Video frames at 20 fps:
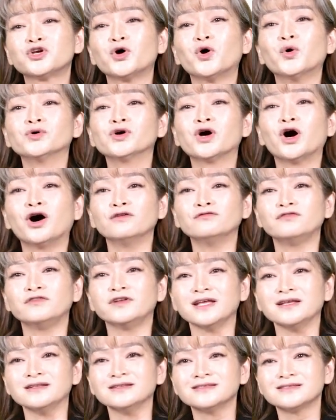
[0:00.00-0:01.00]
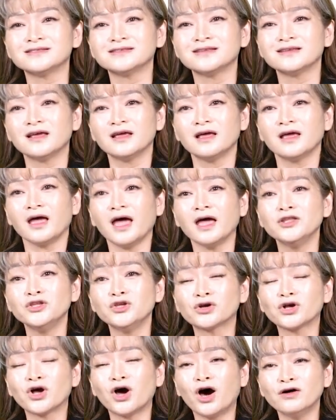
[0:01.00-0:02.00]
your own confidence. And
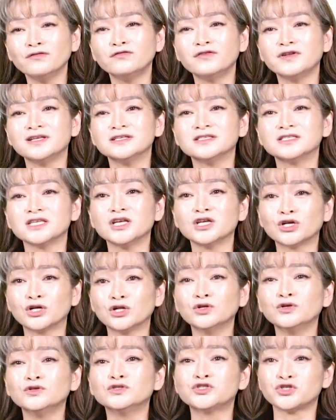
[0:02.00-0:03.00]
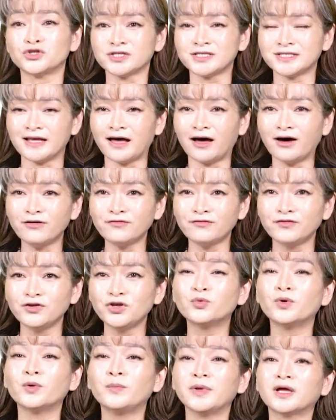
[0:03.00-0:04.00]
your confidence includes yourself.
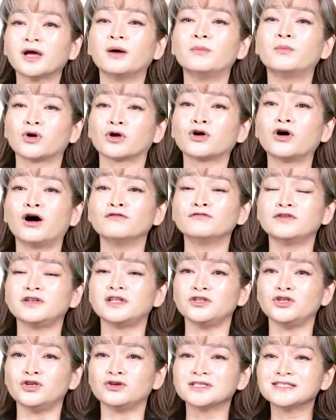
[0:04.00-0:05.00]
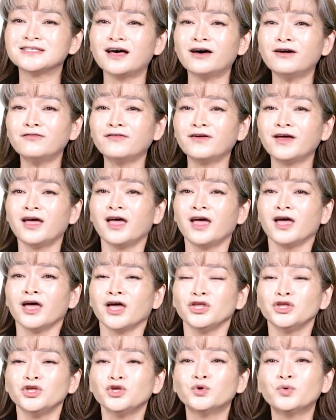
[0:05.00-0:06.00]
You will become more confident yourself.
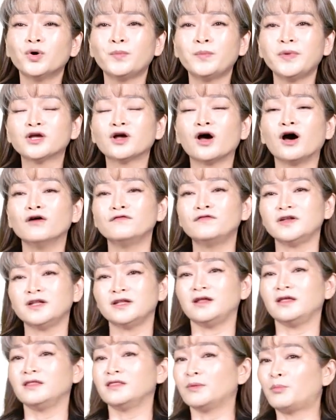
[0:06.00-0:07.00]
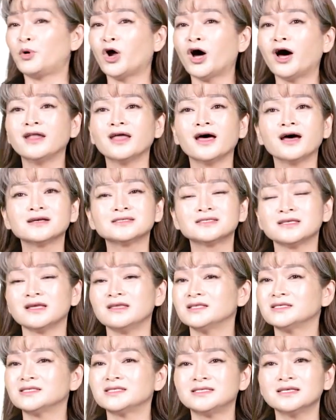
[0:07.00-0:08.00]
You will be confident in the products,
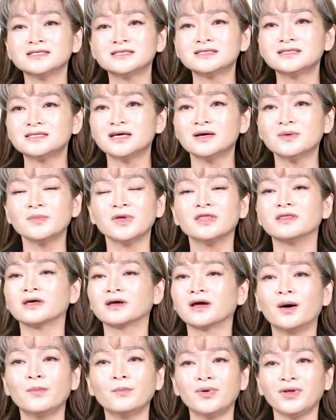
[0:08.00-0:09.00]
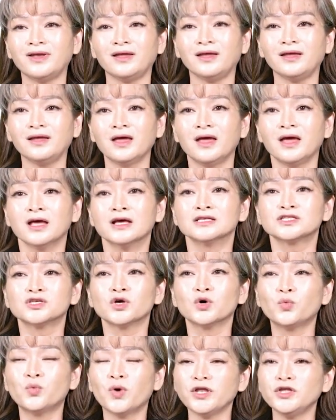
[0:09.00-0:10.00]
in the system, in the company.
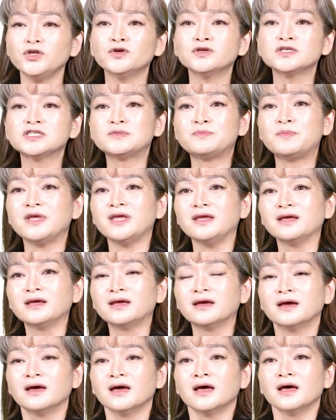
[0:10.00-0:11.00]
So when you speak,